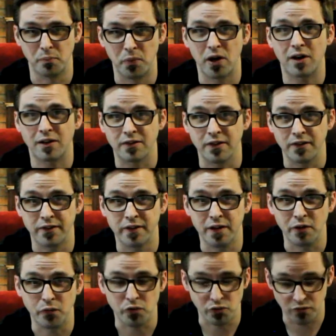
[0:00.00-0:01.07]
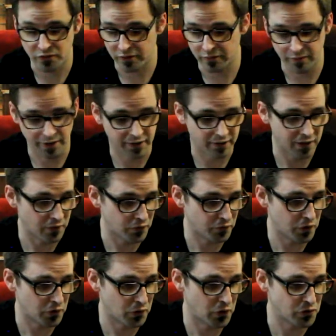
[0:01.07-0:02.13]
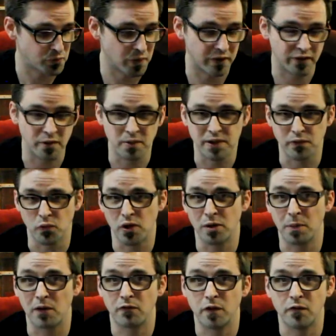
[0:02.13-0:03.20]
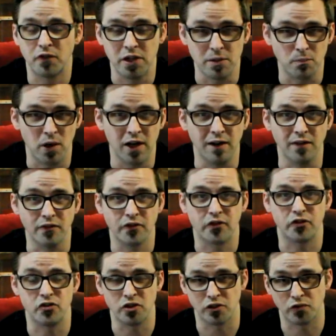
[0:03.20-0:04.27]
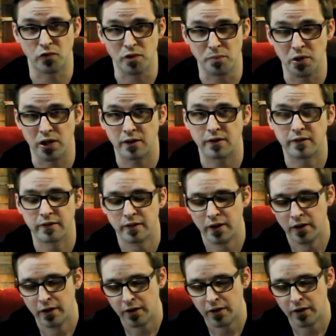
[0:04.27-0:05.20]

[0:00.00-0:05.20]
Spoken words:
the box itself, which was, like I said, it was a very large box. I believe it weighed about 15 pounds just for the box.